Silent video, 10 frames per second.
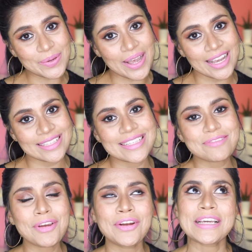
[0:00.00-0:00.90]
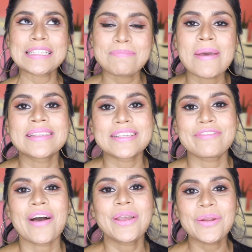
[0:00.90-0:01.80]
you guys. It's very
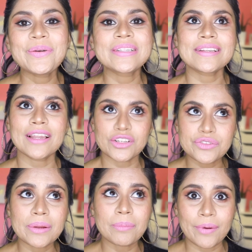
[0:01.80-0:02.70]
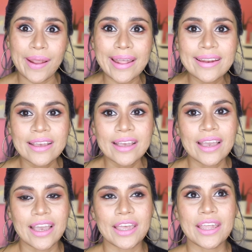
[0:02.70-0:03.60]
expensive. I know it's a luxury brand,
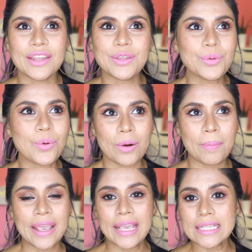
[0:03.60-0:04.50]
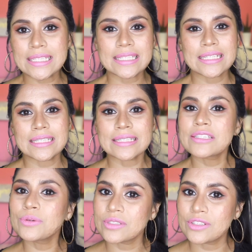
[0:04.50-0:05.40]
and you are paying
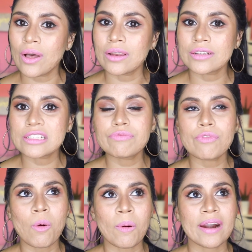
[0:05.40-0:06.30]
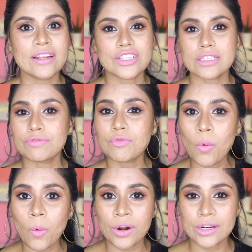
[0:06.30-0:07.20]
$66 for just
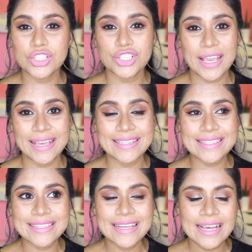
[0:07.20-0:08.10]
4 shades.